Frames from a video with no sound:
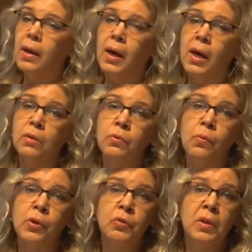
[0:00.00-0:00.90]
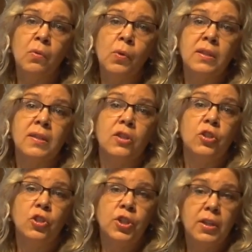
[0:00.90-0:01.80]
And we're wondering what
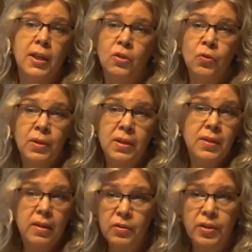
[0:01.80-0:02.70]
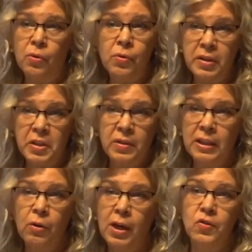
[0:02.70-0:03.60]
such a gene can do in a single-cell organism. They
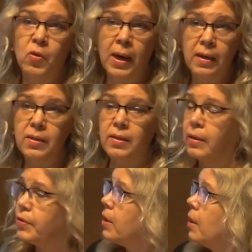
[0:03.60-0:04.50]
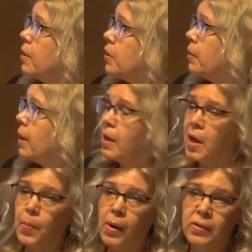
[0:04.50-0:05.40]
don't have somatic cells. So I
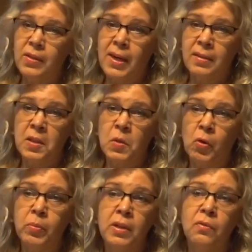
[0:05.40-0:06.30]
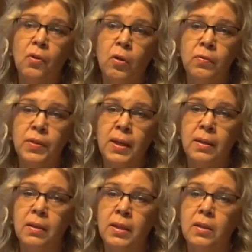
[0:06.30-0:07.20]
hypothesize that it's probably involved
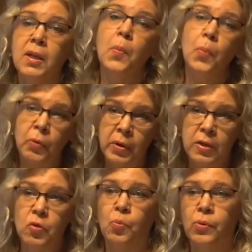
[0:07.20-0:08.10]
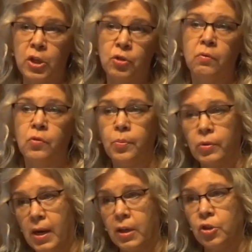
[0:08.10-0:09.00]
in the temporary suppression of
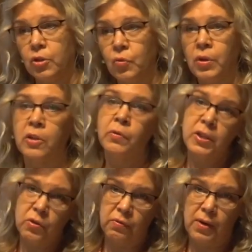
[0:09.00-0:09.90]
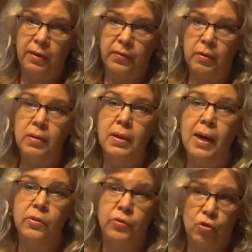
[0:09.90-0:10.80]
reproduction to increase survival
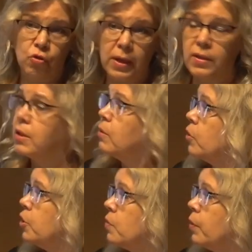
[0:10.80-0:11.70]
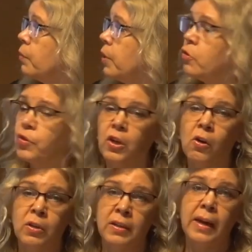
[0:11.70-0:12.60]
under stress, which is what we usually
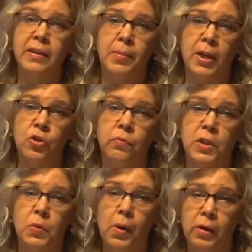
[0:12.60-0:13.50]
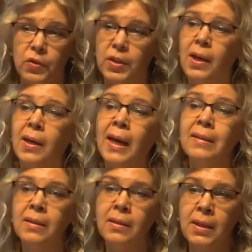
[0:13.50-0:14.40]
call an acclimation response.
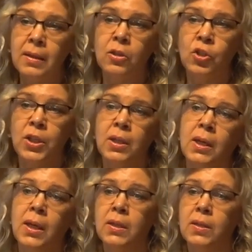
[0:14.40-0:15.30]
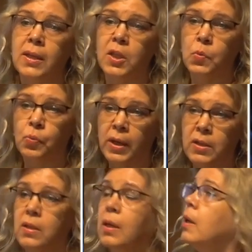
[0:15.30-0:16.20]
And indeed, the gene is
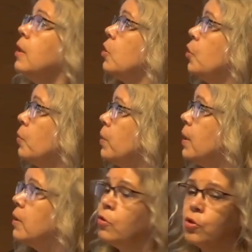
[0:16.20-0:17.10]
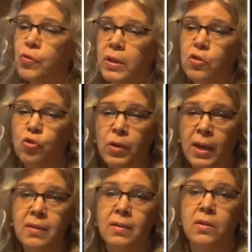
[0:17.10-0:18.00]
expressed during nutrient
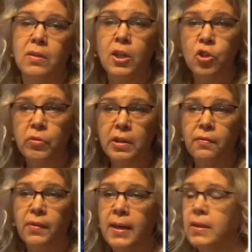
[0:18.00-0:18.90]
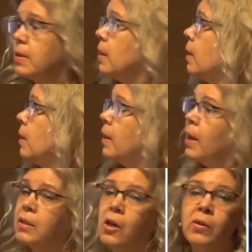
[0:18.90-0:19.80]
stress in the stationary phase
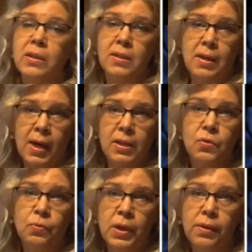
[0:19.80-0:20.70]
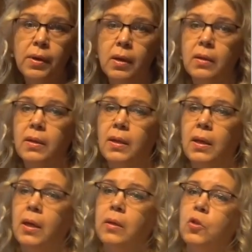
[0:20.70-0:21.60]
and coincides with
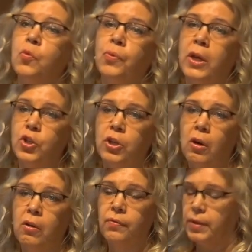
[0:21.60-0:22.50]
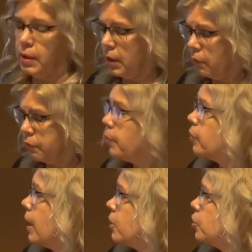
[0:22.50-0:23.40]
the suppression of
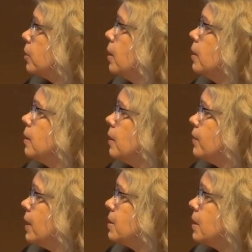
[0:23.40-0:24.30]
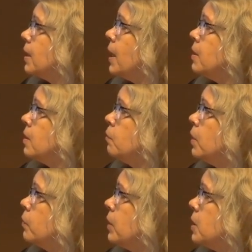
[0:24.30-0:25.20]
reproduction. If that's the case, then
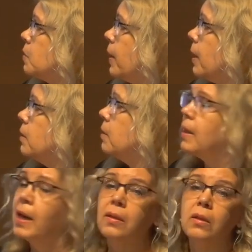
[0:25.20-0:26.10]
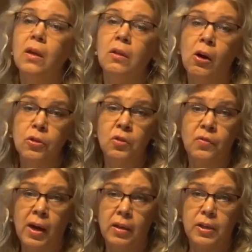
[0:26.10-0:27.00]
we would expect that the loss of
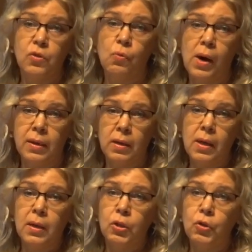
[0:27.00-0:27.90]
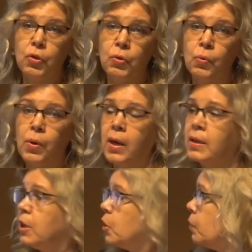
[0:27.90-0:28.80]
RLS1 to
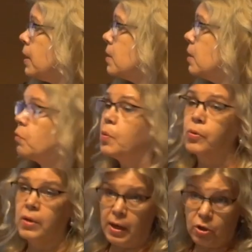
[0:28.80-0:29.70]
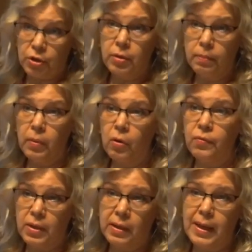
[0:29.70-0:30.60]
increase the reproduction
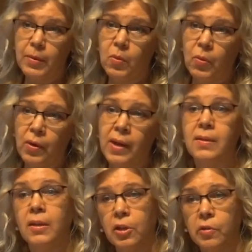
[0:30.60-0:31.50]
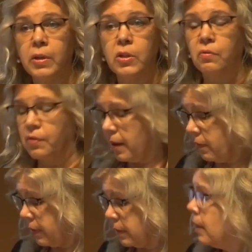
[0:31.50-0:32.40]
of the Chlamydomonas and decrease
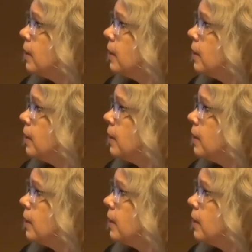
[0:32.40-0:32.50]
survival.